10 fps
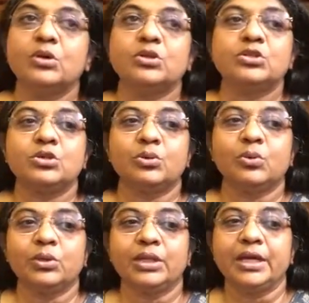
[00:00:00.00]

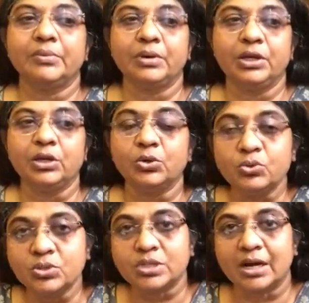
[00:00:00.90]
So they will
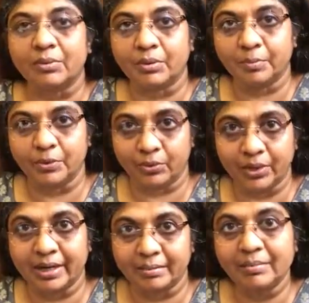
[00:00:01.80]
use our
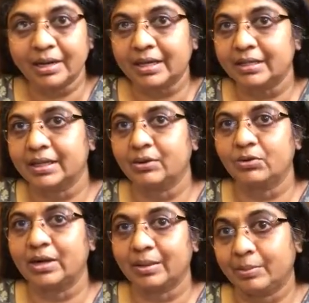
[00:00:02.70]
program and their
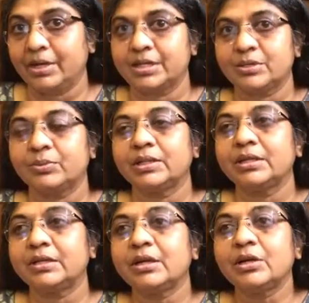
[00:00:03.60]
collaboration with
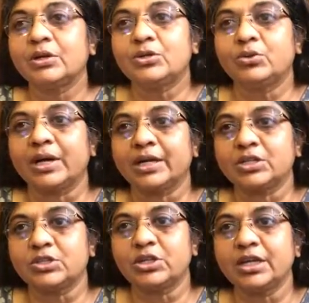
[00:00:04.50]
it to
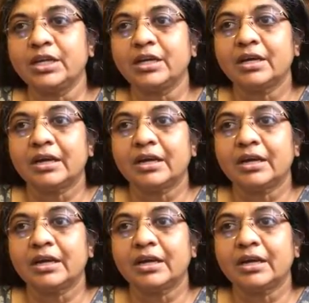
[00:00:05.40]
actually